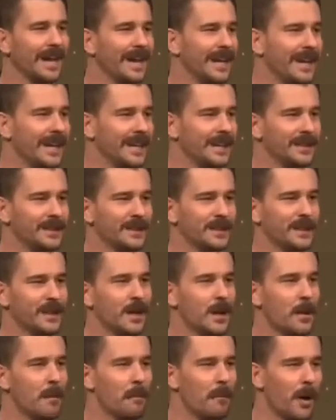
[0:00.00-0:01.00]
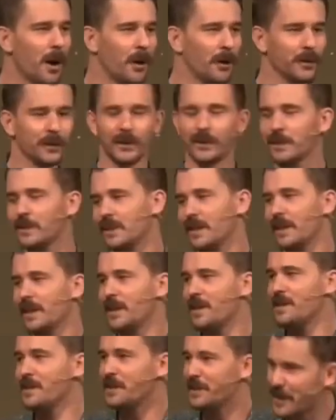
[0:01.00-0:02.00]
is most
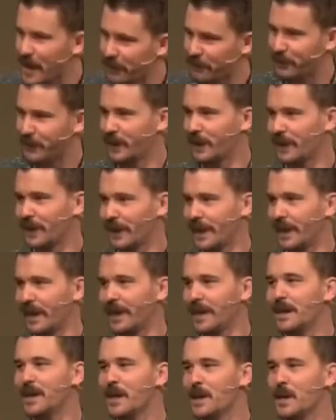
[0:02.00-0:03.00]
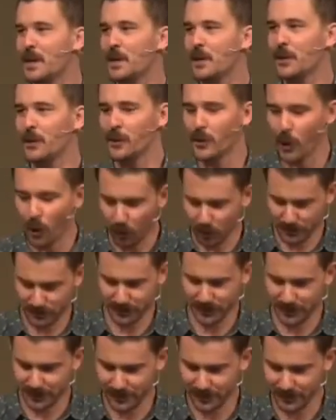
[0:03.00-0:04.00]
definitely
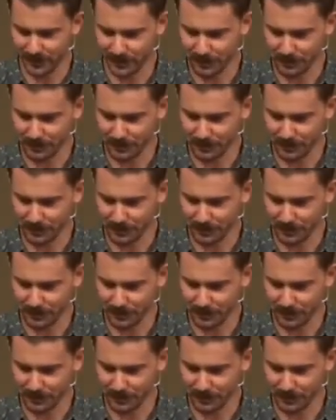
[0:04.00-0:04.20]
not.